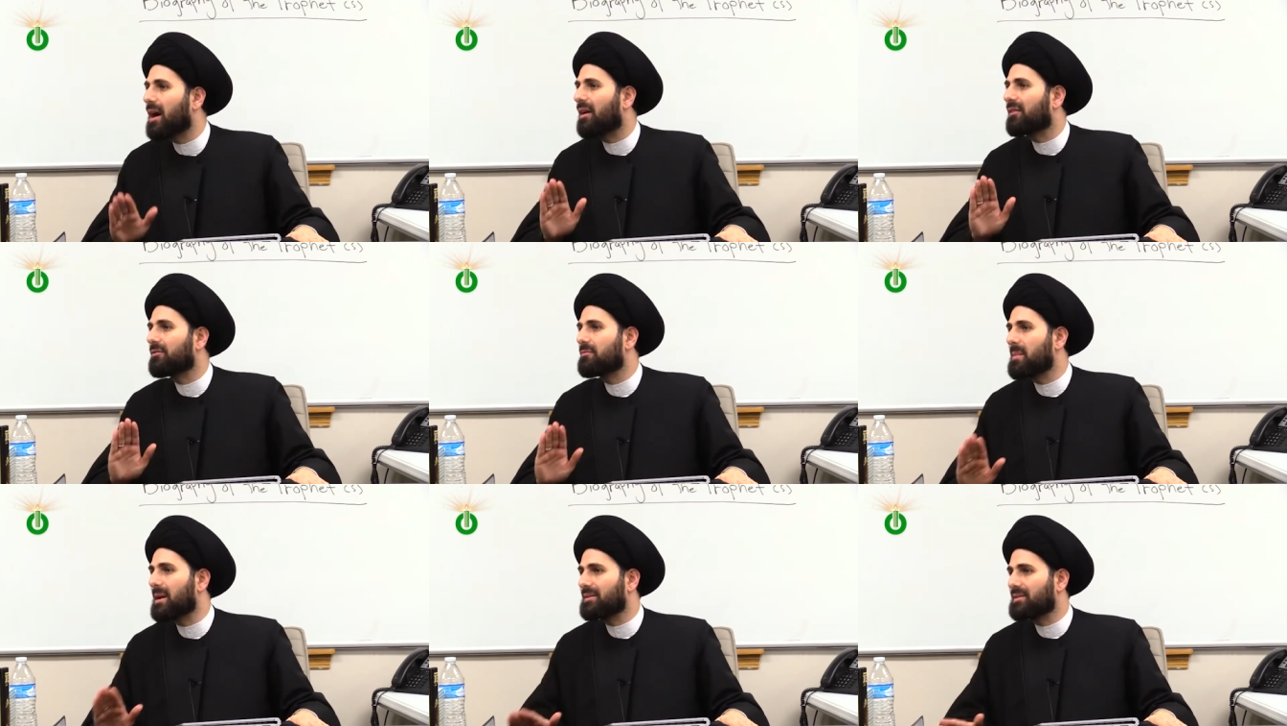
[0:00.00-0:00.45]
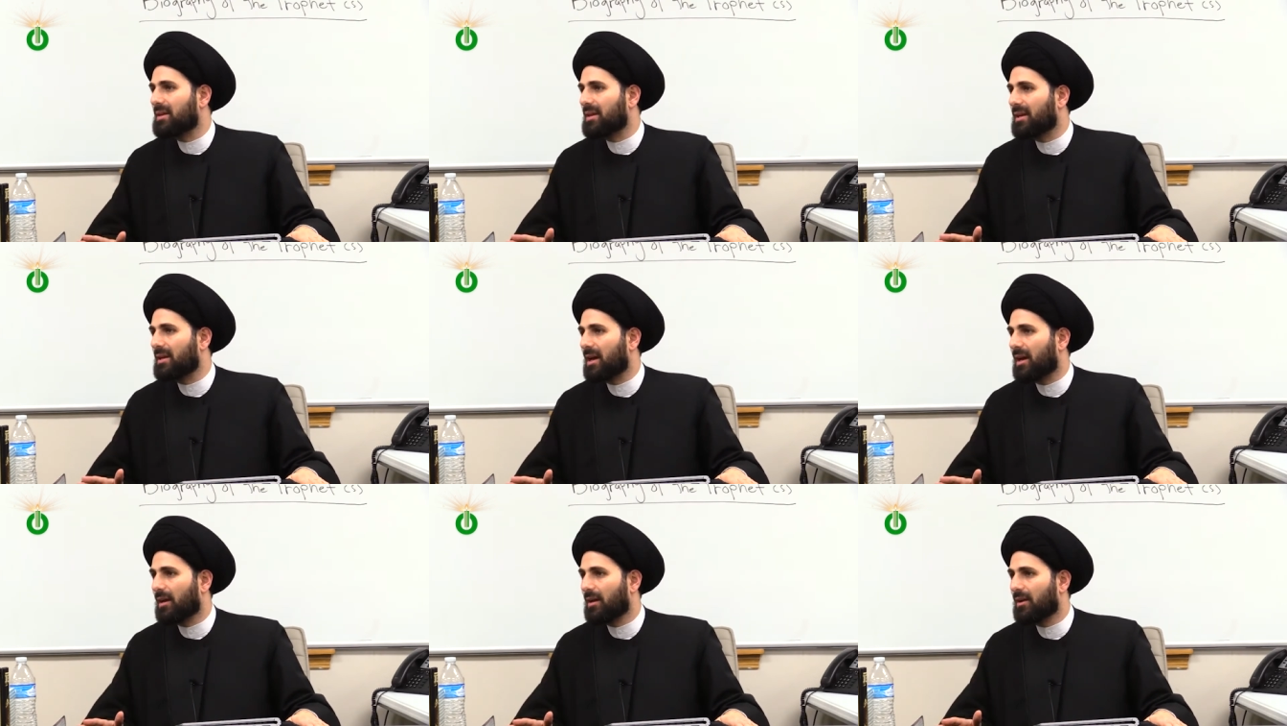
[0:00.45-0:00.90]
of
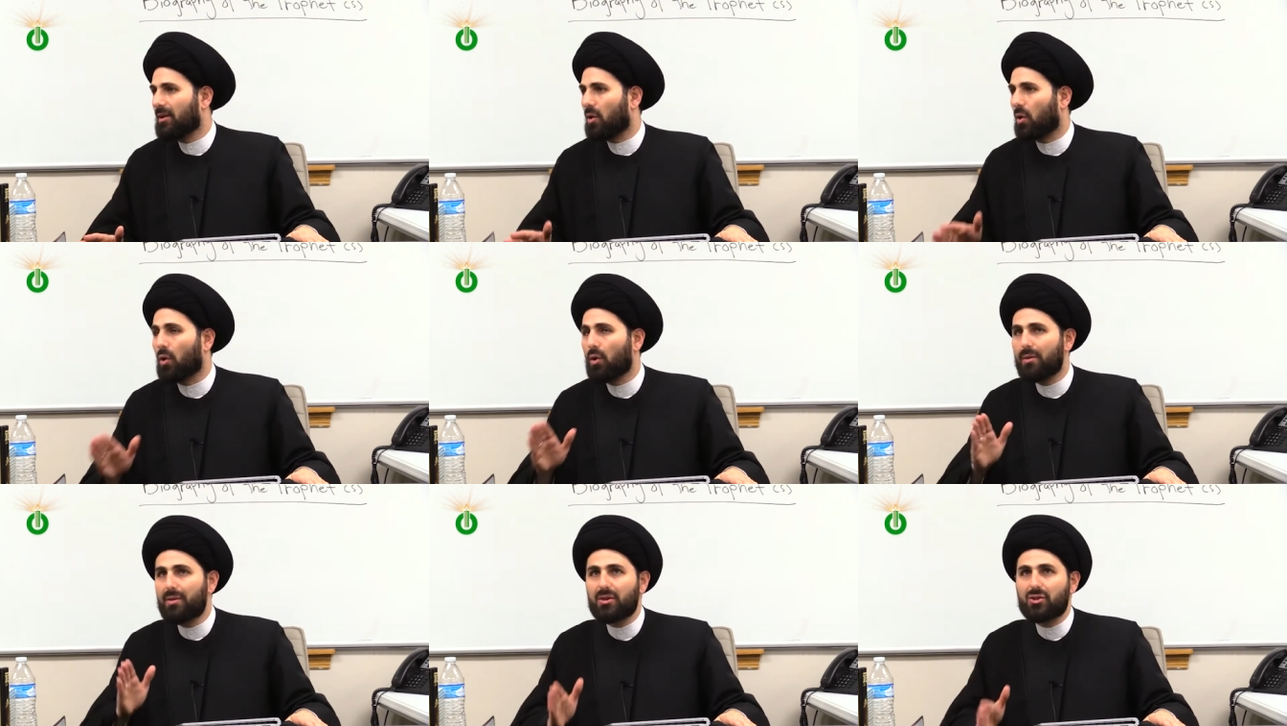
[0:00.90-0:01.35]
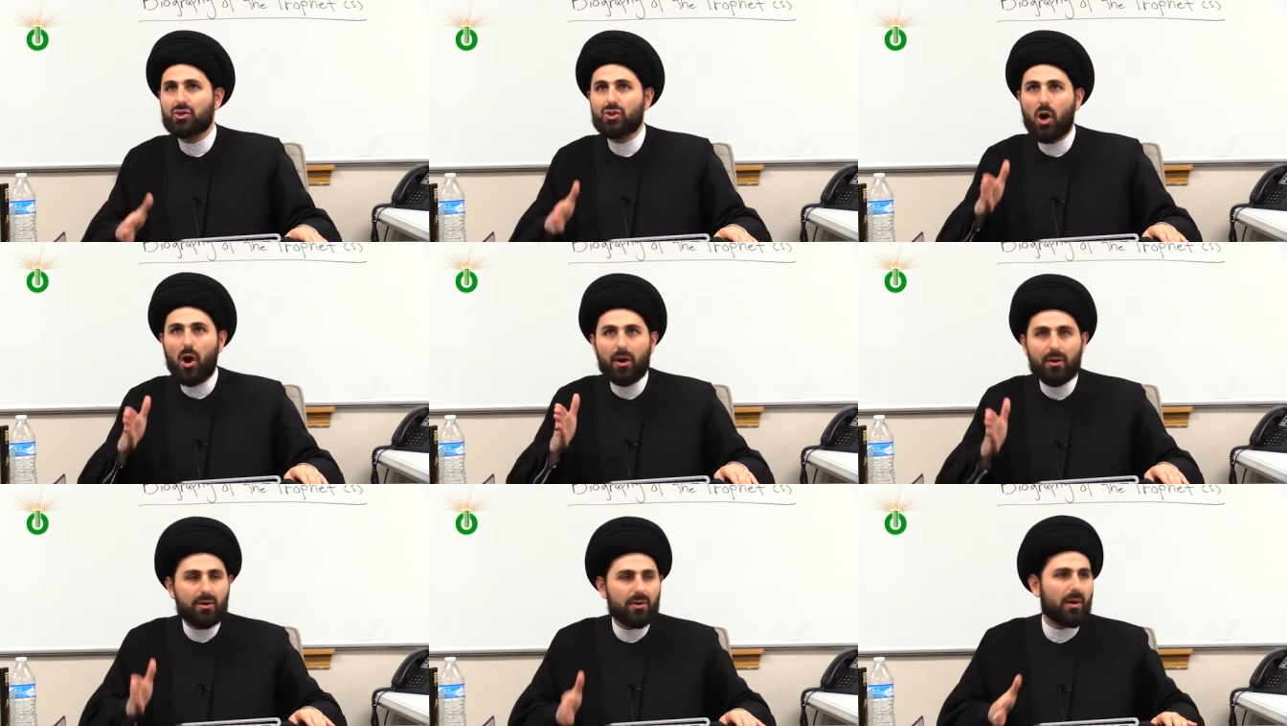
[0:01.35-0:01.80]
Medina or the
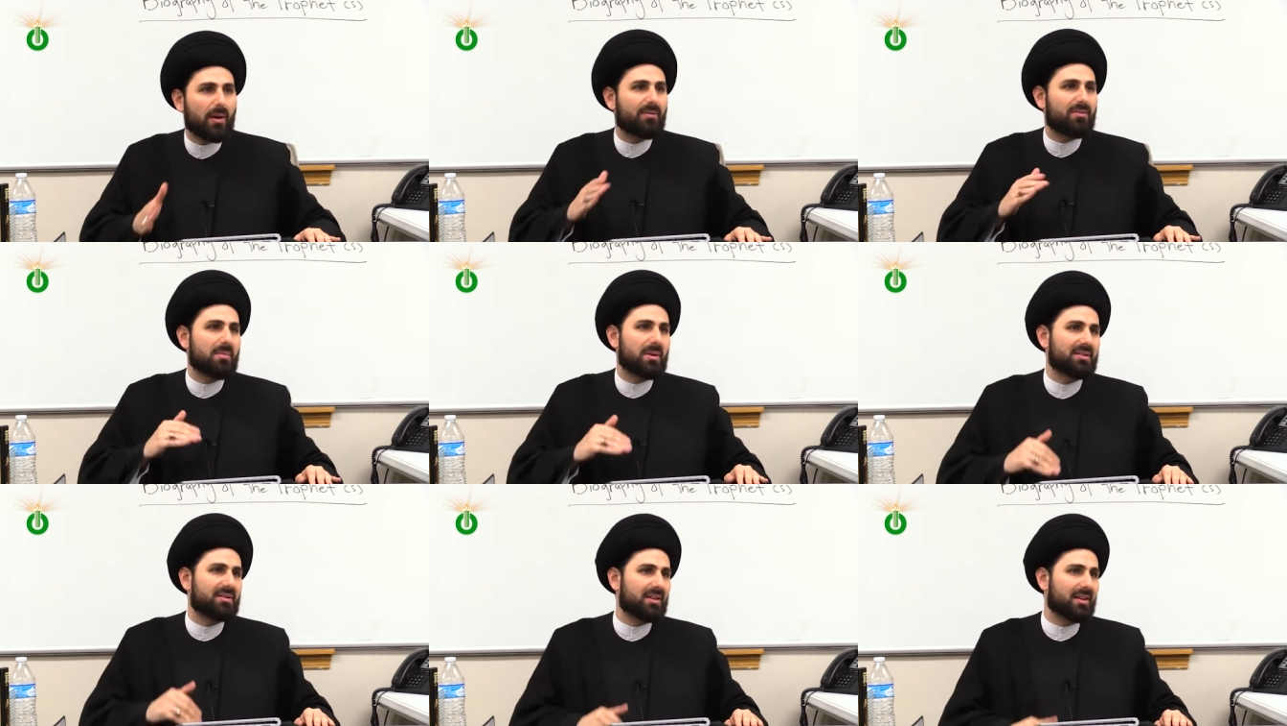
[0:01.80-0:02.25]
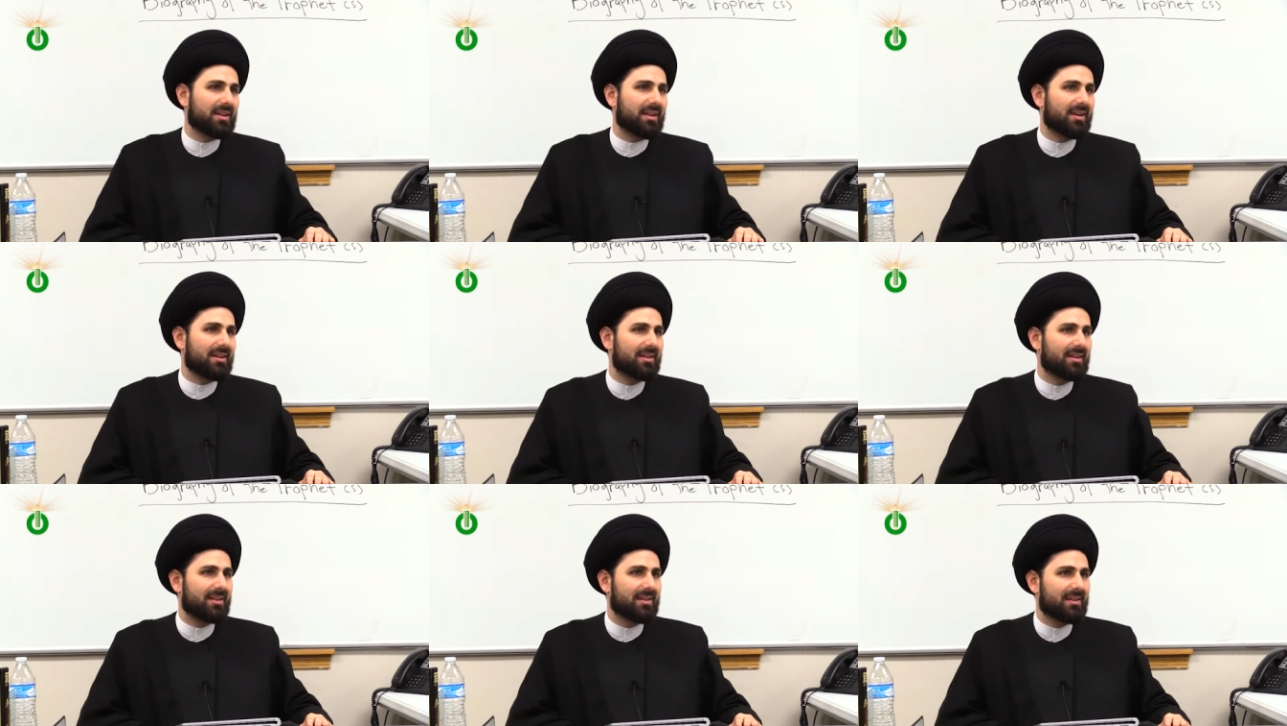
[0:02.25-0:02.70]
Charter of Medina.